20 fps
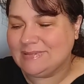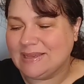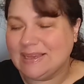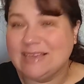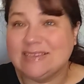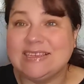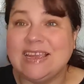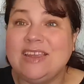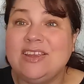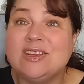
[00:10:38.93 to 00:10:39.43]

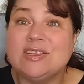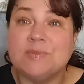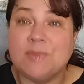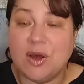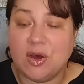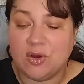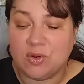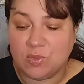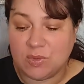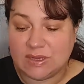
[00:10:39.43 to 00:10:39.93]
because I used
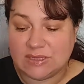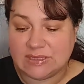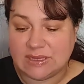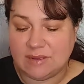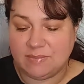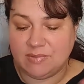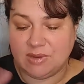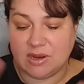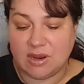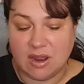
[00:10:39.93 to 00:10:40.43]
my old ones
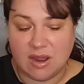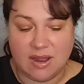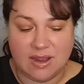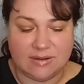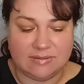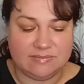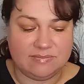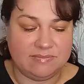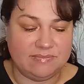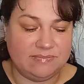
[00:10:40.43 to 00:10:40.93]
up. They're
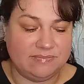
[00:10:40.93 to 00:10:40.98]
gone.